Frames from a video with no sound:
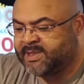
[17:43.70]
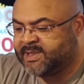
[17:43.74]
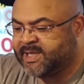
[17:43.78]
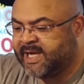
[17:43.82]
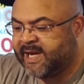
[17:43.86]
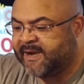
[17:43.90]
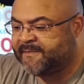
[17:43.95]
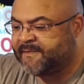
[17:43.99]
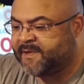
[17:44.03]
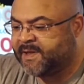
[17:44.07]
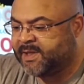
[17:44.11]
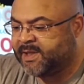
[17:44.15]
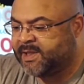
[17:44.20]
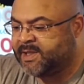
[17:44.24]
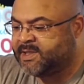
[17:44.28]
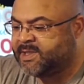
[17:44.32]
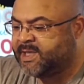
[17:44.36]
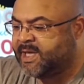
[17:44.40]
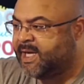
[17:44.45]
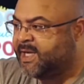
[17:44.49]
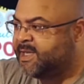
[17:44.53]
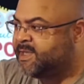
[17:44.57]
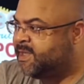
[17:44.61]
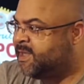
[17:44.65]
definitely
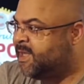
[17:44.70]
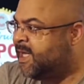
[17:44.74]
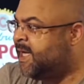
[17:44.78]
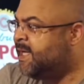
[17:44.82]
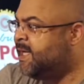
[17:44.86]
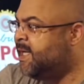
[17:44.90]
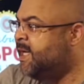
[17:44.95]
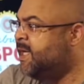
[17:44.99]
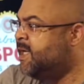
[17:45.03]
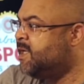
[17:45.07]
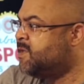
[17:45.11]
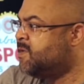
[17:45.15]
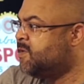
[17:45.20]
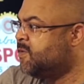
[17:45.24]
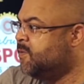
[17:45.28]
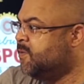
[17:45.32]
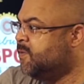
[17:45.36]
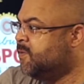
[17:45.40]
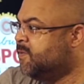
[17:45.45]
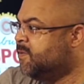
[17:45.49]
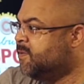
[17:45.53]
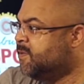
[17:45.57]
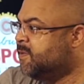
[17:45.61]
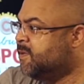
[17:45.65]
changing. They need to.
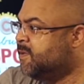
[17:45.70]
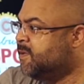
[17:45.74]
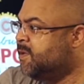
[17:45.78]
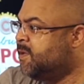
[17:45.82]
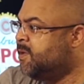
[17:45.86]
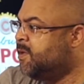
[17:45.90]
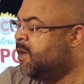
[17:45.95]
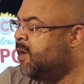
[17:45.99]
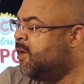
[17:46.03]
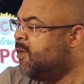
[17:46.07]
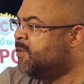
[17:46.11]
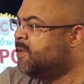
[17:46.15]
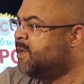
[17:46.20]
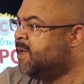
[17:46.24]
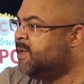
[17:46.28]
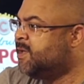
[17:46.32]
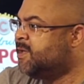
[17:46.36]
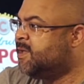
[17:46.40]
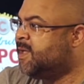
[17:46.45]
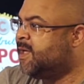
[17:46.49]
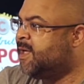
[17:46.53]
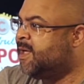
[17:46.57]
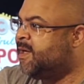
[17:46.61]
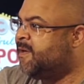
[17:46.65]
You know, the,
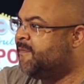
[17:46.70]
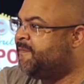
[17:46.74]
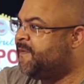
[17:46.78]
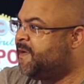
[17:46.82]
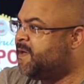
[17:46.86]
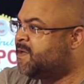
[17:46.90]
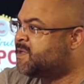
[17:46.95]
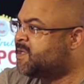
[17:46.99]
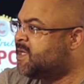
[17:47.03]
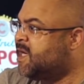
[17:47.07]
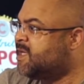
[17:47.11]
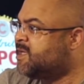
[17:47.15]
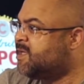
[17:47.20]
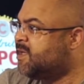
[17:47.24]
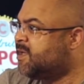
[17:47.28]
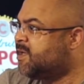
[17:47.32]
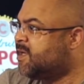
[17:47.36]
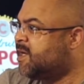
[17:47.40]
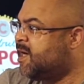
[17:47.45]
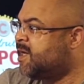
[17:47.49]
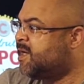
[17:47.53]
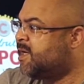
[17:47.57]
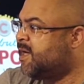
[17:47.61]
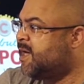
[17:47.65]
the NFL's caught,
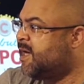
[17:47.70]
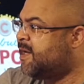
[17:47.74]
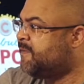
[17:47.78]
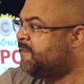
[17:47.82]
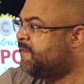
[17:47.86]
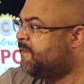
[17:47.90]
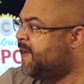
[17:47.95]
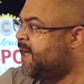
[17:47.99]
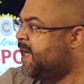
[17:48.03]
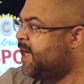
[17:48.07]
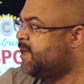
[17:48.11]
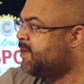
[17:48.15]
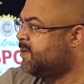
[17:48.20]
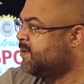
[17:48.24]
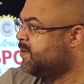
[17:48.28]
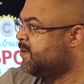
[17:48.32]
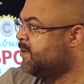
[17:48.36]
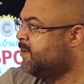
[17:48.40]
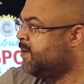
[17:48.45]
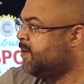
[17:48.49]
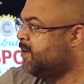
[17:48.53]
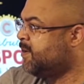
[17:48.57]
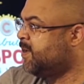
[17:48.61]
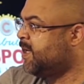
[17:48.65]
caught a lot of flack
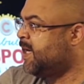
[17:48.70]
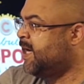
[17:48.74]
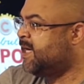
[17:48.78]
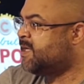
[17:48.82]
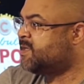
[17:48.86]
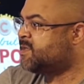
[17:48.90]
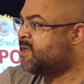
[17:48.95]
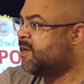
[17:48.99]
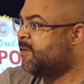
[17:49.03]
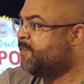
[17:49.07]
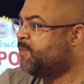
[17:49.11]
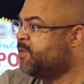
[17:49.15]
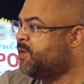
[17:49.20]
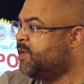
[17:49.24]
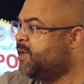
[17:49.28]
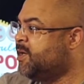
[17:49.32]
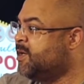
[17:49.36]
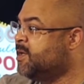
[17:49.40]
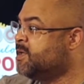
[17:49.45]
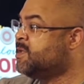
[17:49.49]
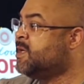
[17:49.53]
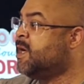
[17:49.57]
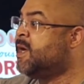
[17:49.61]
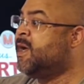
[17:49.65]
uh, last couple
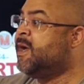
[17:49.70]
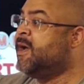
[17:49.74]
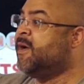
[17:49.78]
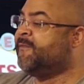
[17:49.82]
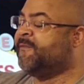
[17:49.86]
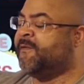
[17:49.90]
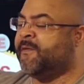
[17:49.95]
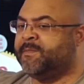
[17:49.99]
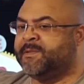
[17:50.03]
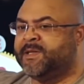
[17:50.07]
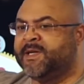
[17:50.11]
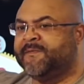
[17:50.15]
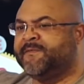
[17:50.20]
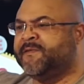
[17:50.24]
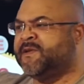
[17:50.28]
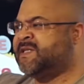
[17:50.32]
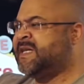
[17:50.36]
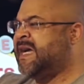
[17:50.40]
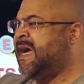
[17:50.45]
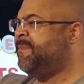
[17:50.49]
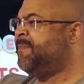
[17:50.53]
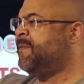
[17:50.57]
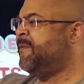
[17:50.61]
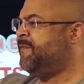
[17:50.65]
years from different
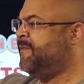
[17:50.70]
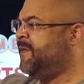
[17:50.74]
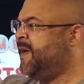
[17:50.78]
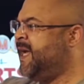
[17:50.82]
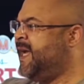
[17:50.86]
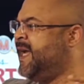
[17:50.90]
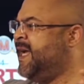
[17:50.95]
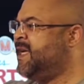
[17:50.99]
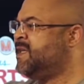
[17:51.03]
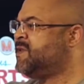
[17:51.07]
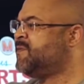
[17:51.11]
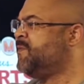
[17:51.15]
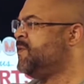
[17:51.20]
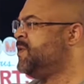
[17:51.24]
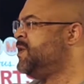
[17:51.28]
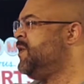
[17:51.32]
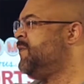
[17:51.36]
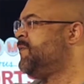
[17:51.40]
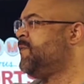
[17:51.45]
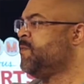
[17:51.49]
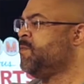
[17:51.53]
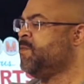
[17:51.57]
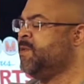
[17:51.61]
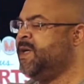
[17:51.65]
type of fans for
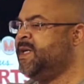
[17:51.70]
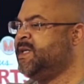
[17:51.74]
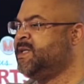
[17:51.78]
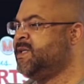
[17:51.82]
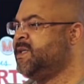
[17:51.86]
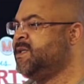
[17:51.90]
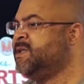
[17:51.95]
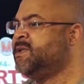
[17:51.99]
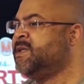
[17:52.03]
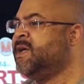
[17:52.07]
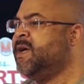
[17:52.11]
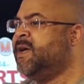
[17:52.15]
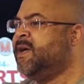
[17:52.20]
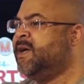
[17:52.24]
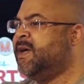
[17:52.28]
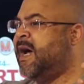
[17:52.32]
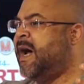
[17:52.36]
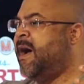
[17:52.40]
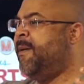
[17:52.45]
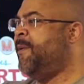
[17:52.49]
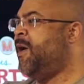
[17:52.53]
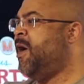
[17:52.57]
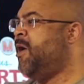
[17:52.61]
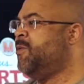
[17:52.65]
different reasons.
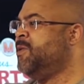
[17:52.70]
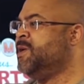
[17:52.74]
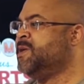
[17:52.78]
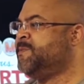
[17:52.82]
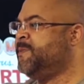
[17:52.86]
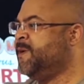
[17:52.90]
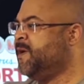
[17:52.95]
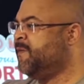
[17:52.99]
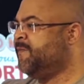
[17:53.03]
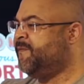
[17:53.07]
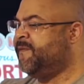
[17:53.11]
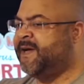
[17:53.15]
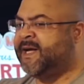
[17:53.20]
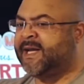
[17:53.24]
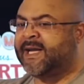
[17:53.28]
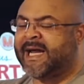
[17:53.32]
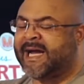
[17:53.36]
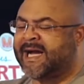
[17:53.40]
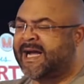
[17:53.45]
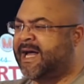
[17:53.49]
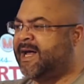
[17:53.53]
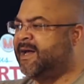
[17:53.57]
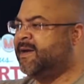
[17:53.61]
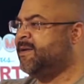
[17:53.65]
I've always been a fan.
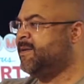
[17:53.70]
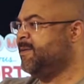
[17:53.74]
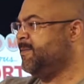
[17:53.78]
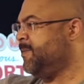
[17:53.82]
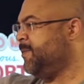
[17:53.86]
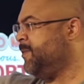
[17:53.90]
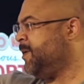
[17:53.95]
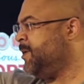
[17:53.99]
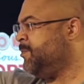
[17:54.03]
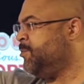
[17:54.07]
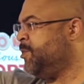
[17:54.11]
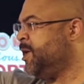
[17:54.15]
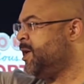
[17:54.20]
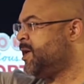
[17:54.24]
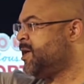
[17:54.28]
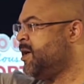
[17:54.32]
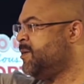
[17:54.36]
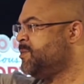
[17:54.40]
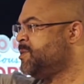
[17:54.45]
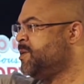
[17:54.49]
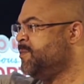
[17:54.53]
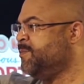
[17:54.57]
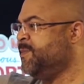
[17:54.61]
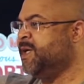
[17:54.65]
Like I, when it
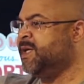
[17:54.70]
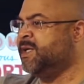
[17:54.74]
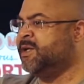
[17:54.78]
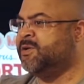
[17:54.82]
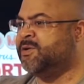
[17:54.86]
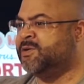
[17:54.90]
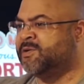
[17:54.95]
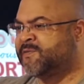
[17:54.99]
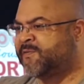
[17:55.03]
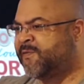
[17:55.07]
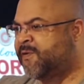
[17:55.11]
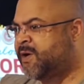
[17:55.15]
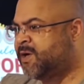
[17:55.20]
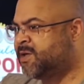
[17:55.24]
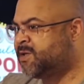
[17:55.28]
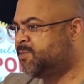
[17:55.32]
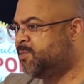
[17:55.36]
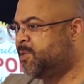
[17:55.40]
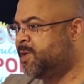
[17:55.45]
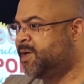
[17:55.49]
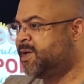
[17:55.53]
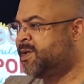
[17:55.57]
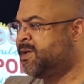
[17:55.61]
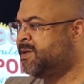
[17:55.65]
comes to me and you, as far as
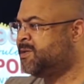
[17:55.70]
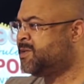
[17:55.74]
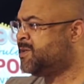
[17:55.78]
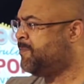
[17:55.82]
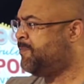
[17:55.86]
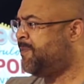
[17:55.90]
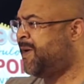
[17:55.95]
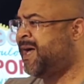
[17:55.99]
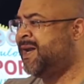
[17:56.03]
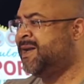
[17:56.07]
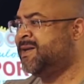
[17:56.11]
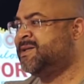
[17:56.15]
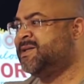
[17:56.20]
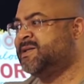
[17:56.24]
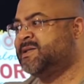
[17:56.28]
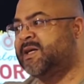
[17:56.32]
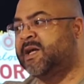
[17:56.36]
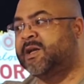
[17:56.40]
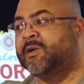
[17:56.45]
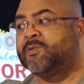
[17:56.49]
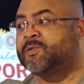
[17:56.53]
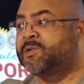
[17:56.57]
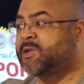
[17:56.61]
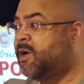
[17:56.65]
when it comes to politics,
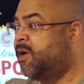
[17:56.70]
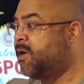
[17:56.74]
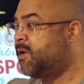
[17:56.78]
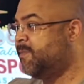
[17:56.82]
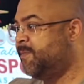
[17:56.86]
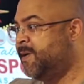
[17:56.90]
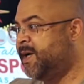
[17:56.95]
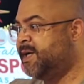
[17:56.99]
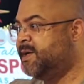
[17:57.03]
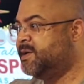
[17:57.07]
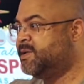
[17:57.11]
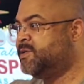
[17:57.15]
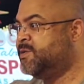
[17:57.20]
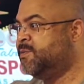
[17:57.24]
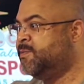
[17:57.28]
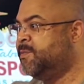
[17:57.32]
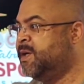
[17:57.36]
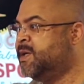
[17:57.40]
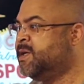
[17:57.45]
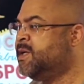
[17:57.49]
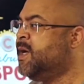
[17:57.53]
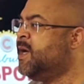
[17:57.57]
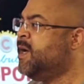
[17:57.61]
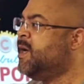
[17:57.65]
I don't talk about it too
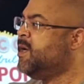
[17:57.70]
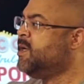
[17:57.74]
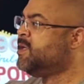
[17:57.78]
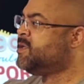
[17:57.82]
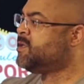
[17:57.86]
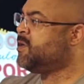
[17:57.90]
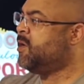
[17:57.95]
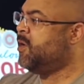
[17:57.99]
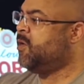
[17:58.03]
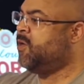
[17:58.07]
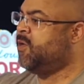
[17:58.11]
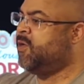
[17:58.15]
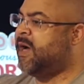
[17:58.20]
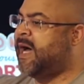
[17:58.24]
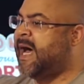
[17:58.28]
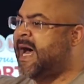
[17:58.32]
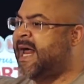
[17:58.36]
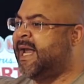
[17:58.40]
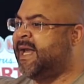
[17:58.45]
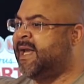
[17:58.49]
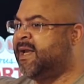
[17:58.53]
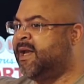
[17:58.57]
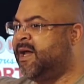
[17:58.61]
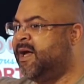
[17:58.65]
much. So
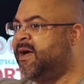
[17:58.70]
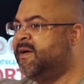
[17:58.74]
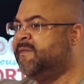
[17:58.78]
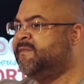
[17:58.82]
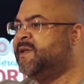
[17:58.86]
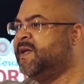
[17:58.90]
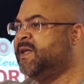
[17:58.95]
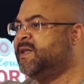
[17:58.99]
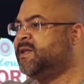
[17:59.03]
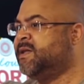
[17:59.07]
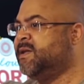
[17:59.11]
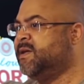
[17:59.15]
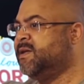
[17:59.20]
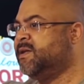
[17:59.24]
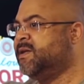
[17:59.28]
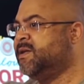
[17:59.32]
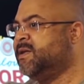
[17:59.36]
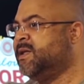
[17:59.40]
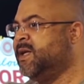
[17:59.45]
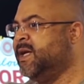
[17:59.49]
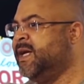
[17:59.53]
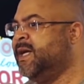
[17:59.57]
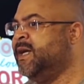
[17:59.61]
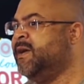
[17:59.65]
I love that the,
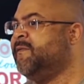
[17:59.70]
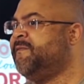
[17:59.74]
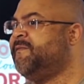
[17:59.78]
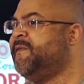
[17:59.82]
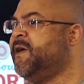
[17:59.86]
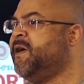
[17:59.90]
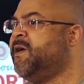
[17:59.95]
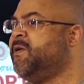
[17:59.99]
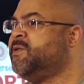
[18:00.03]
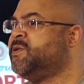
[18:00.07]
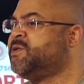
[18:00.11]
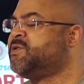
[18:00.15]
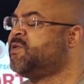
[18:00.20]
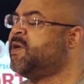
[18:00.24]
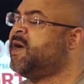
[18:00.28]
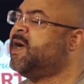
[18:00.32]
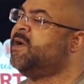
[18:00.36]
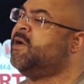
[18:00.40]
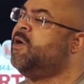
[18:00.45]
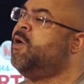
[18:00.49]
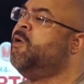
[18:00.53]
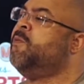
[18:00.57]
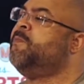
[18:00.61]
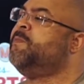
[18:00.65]
the NFL is trying
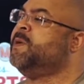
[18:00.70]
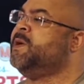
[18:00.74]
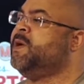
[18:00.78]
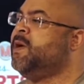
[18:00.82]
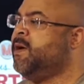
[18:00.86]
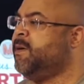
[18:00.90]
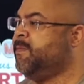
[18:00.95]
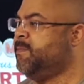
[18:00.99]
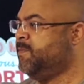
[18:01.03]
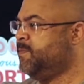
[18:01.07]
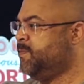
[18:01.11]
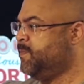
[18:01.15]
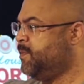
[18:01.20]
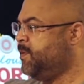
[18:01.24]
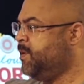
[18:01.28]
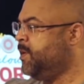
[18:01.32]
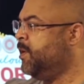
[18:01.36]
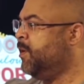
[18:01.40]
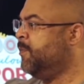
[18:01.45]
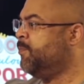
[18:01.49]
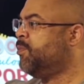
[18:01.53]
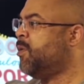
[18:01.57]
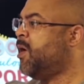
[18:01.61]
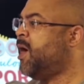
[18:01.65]
to open up, you
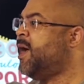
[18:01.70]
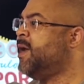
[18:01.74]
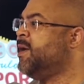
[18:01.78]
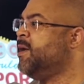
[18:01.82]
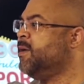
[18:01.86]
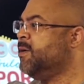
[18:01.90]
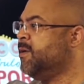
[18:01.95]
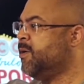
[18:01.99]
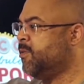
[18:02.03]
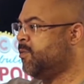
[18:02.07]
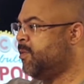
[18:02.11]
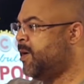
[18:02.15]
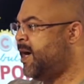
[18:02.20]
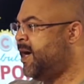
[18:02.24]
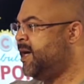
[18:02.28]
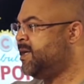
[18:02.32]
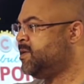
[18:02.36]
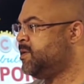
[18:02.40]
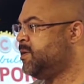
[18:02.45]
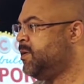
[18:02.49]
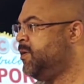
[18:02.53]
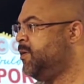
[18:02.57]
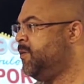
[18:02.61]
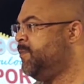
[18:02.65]
mm-hmm. know, broaden the horizon.
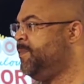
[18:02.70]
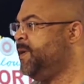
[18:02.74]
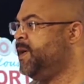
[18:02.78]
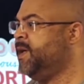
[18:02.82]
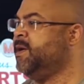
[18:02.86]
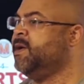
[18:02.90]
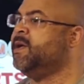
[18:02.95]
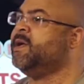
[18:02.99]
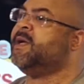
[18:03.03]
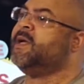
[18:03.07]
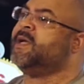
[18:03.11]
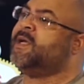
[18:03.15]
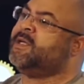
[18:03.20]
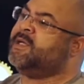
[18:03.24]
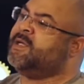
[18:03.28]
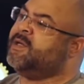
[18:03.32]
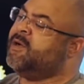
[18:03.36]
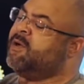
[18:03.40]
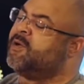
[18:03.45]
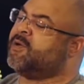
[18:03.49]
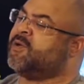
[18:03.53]
They need bit. to. You know,